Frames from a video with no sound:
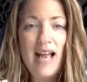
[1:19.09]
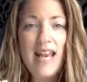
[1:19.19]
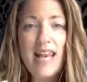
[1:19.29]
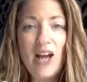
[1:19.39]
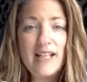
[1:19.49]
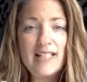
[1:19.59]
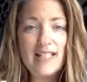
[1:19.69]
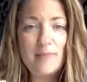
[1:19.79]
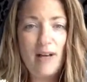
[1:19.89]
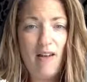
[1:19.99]
likes
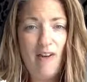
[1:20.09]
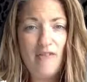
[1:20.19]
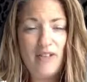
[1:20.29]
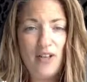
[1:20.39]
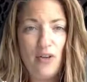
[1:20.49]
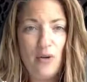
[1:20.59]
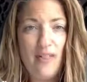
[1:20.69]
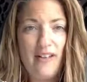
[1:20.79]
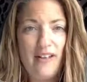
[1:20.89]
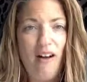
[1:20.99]
and some love so
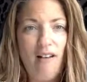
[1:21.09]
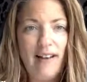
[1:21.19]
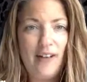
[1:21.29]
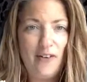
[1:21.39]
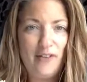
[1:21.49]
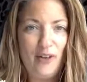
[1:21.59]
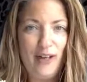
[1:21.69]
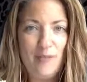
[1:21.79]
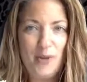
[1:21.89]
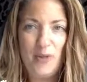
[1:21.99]
that I don't feel
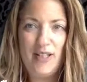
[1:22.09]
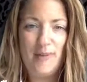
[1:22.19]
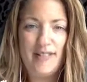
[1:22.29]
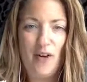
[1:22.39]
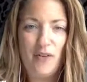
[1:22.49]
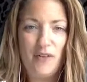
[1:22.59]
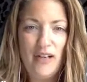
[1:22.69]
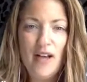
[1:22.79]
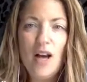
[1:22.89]
like I'm talking to myself.